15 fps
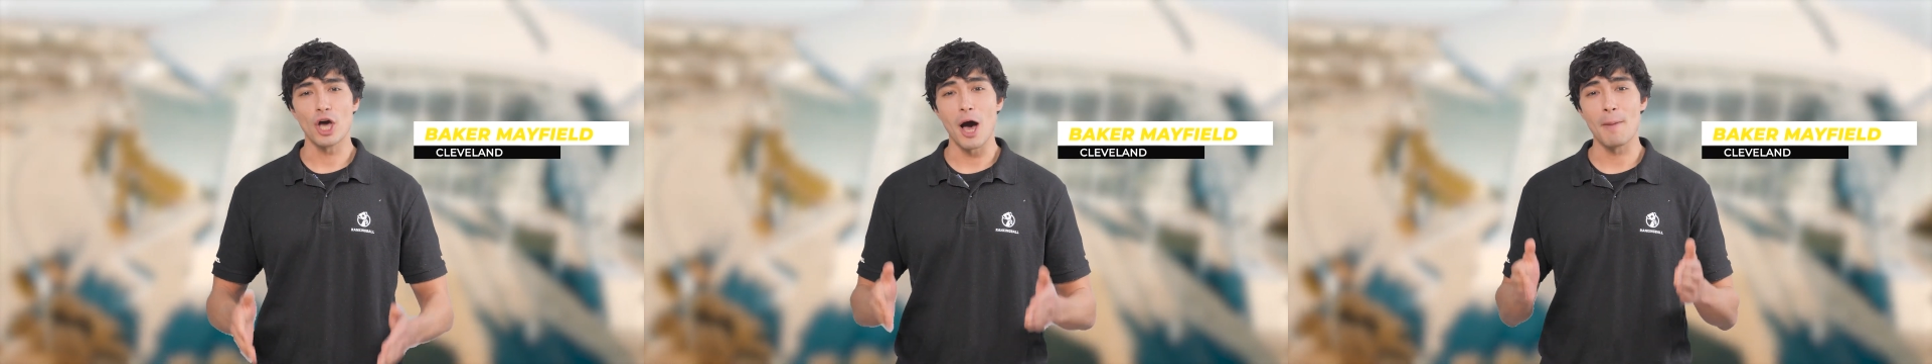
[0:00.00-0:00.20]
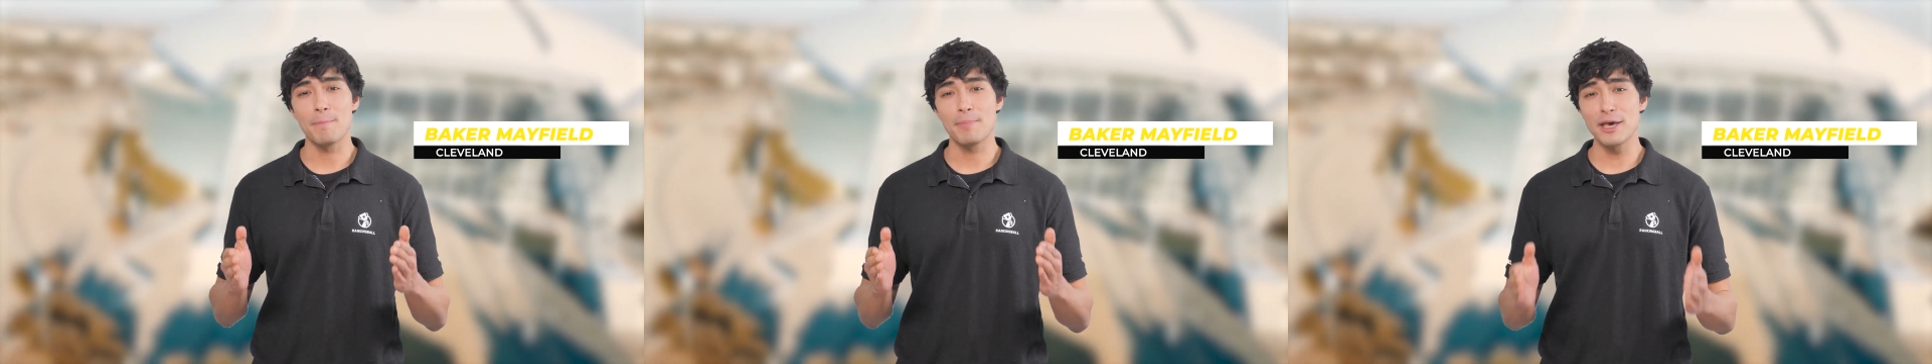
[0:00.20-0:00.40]

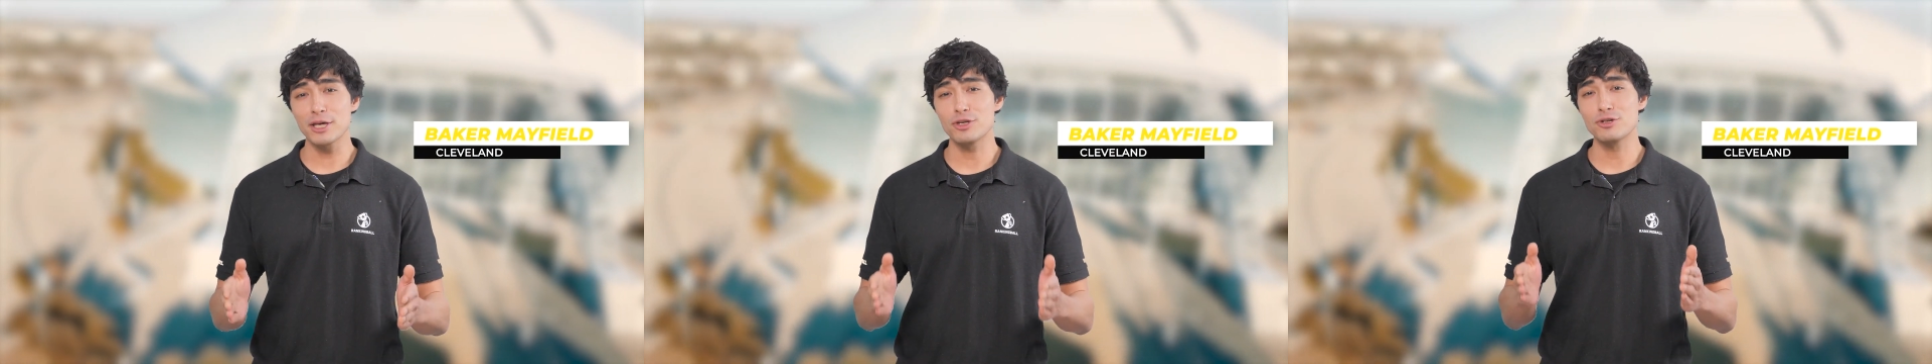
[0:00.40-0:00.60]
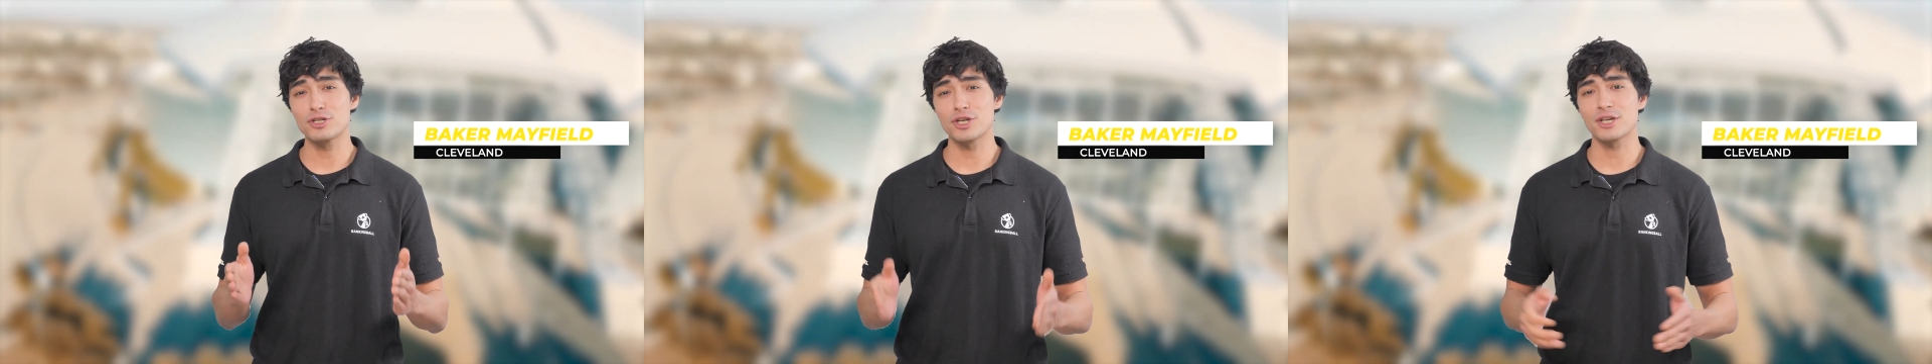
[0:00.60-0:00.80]
a
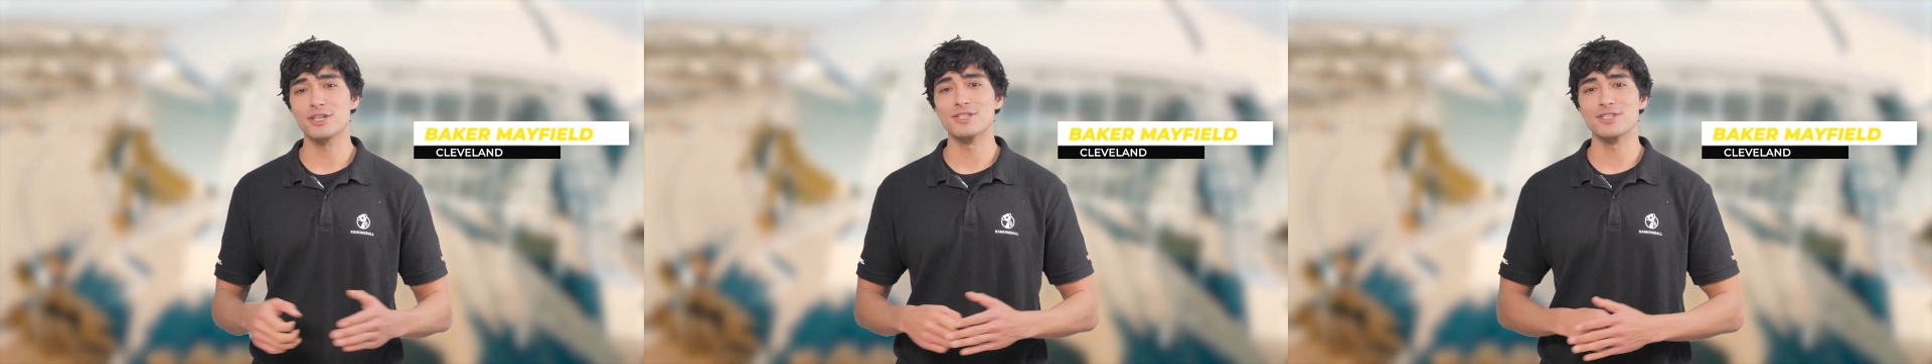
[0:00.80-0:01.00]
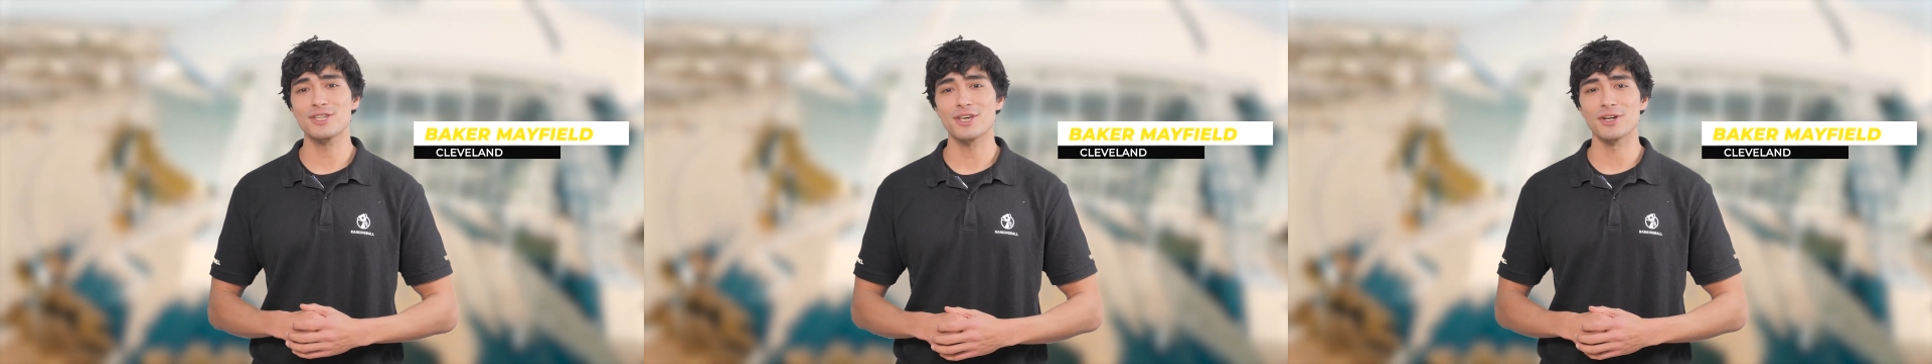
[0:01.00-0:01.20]
pick you should
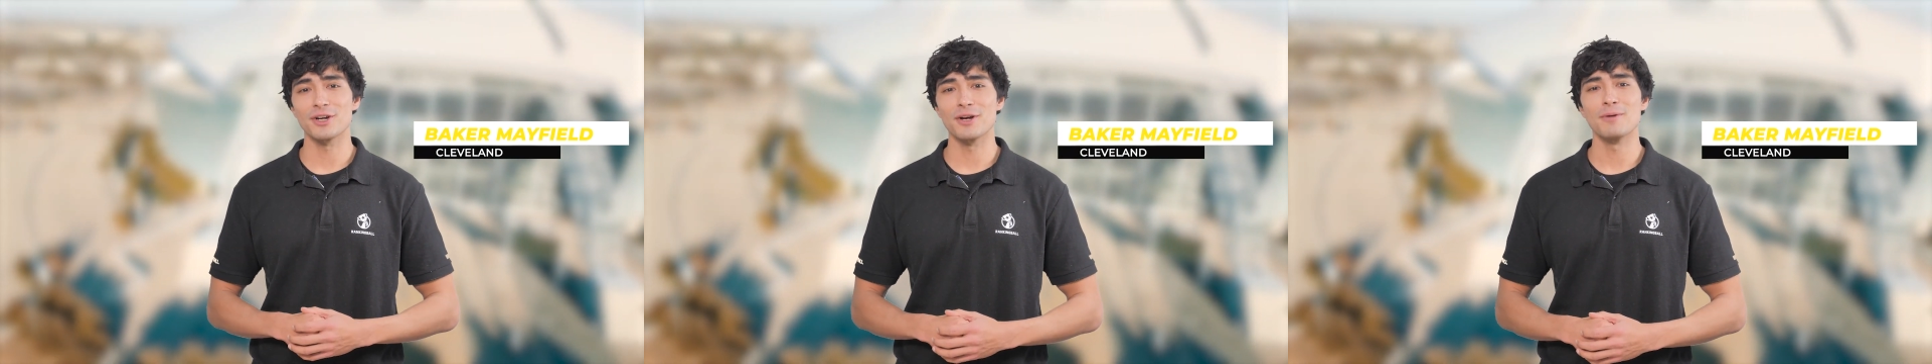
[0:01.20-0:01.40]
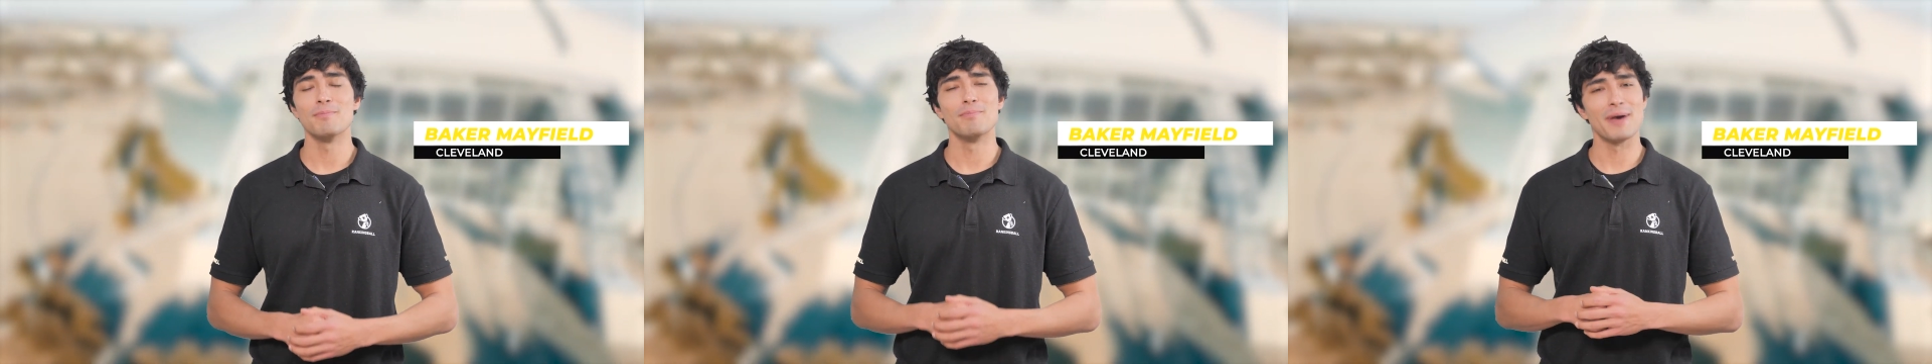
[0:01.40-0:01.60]

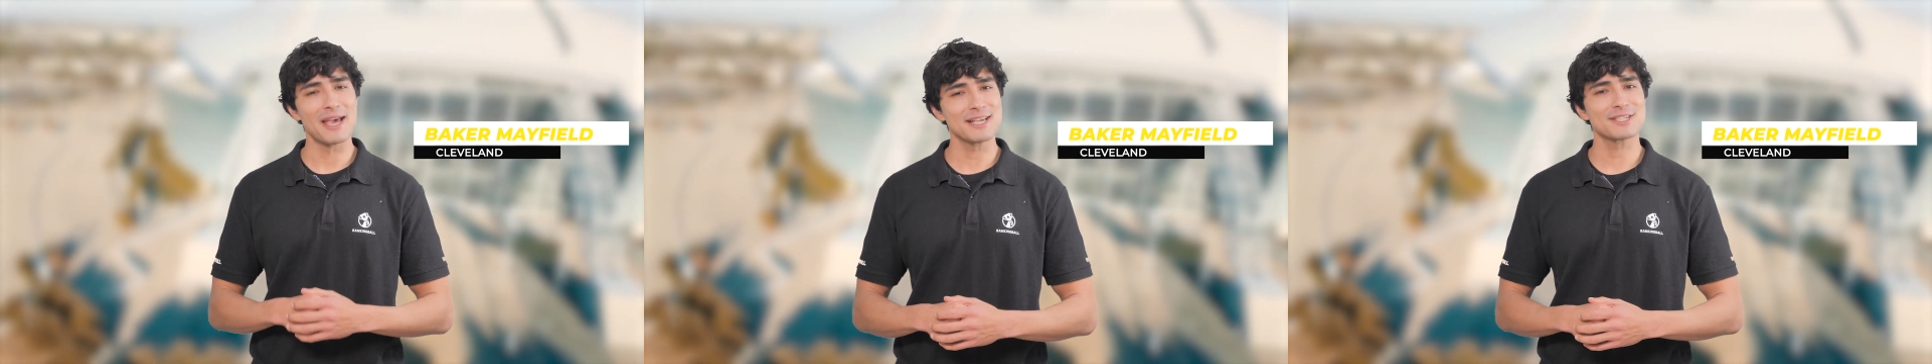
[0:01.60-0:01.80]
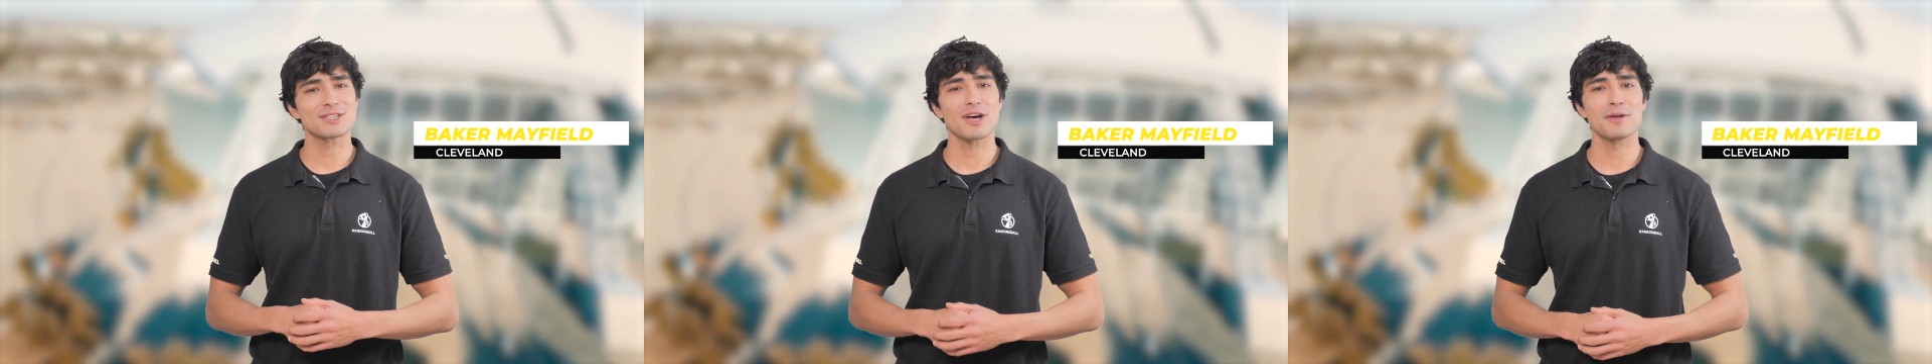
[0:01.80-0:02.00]
consider
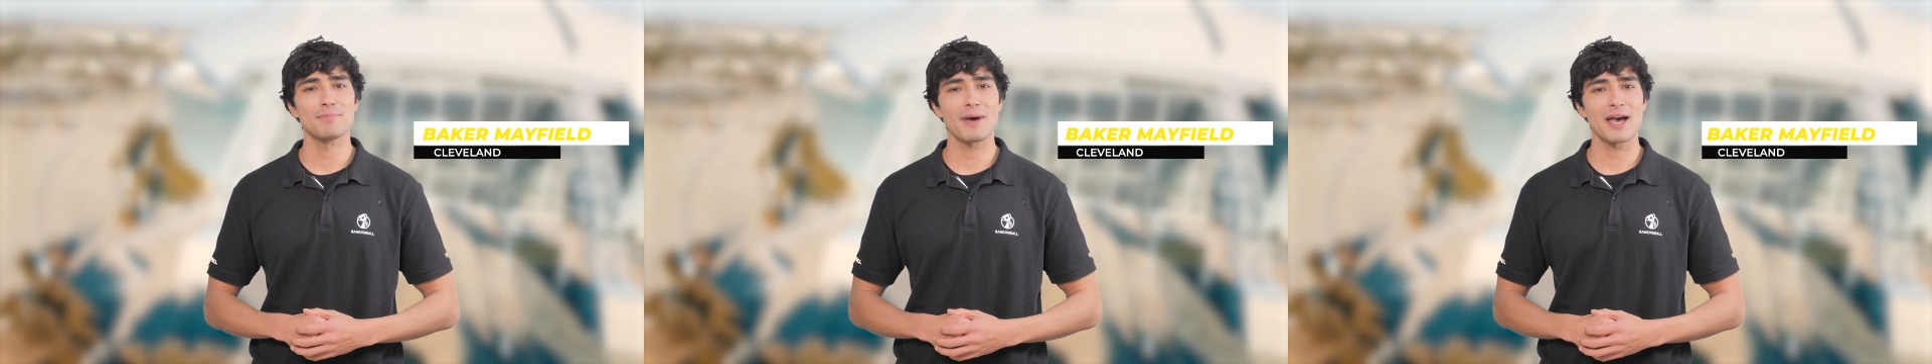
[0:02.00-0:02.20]
based on